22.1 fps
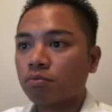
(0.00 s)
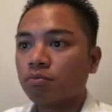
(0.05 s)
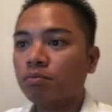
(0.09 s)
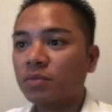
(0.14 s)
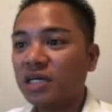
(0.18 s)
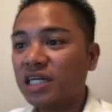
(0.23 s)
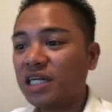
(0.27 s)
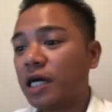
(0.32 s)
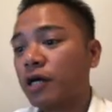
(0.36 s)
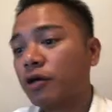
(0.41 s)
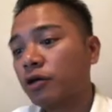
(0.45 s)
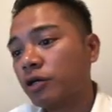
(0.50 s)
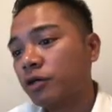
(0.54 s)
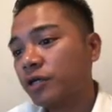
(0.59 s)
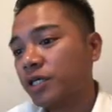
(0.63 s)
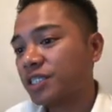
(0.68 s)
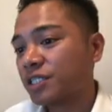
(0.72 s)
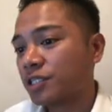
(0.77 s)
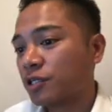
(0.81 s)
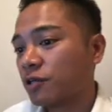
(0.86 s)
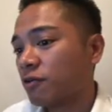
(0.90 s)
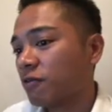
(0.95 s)
Monero
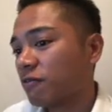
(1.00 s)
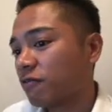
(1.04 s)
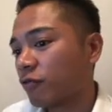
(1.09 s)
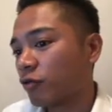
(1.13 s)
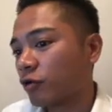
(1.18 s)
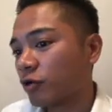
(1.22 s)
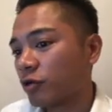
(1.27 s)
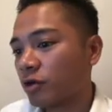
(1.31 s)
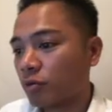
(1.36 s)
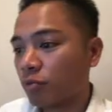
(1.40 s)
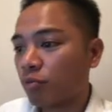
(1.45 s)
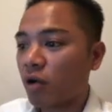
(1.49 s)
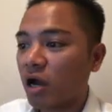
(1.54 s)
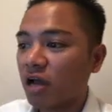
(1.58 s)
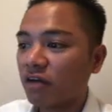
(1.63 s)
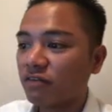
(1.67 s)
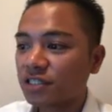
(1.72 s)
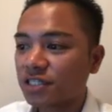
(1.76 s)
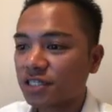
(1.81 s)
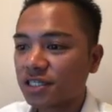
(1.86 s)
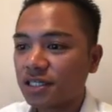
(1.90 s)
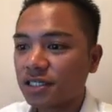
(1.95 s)
is known for their
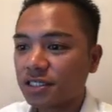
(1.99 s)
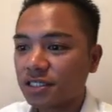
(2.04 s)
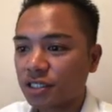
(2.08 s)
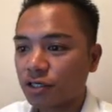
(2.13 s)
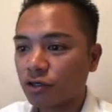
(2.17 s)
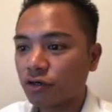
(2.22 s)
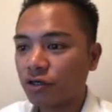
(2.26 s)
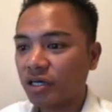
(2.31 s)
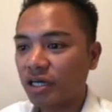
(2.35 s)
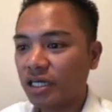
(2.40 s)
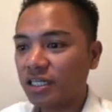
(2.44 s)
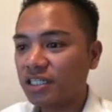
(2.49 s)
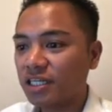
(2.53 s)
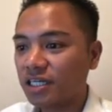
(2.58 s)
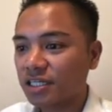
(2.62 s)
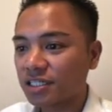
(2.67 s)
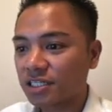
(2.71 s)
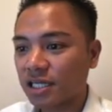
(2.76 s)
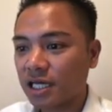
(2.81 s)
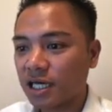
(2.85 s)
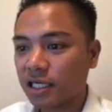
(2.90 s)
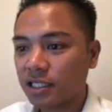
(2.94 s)
privacy, so it
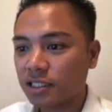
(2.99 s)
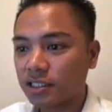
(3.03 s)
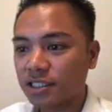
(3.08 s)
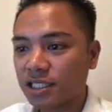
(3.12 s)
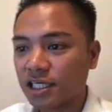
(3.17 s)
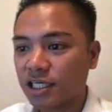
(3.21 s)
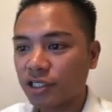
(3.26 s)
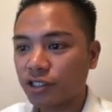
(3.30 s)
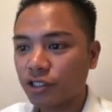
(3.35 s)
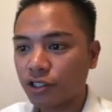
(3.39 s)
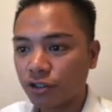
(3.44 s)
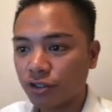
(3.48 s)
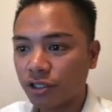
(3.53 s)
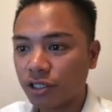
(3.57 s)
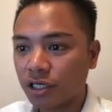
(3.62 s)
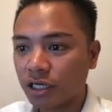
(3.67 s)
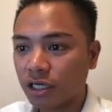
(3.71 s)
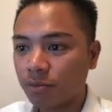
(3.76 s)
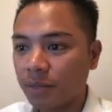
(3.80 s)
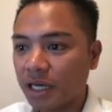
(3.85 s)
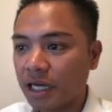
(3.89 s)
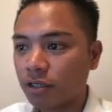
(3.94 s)
does not tell you
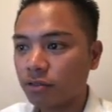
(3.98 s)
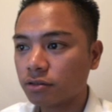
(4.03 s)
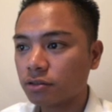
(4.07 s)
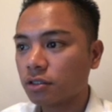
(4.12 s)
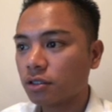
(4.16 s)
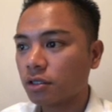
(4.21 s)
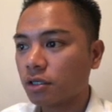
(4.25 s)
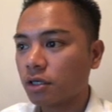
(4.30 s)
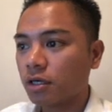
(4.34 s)
the amount.